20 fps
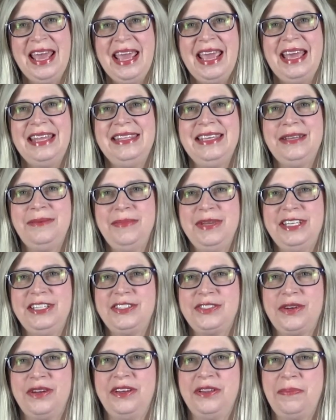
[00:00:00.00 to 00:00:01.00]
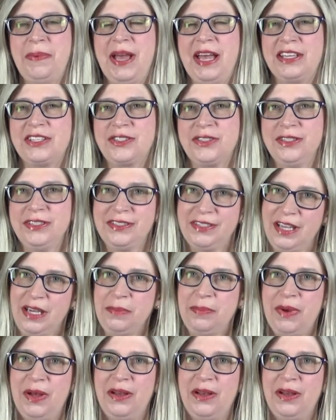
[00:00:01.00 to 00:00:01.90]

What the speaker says: and the administrative pastor at St.